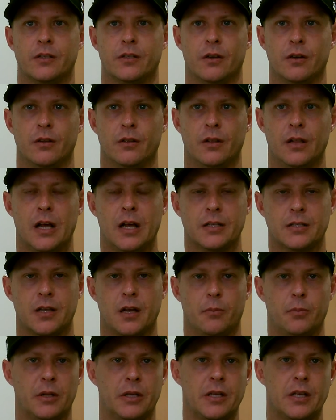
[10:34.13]
So the
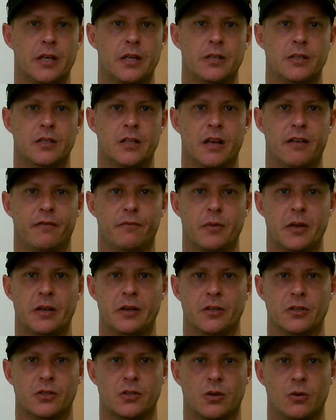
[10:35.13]
last couple of years they've
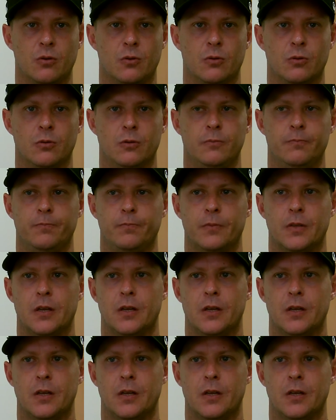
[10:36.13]
been at school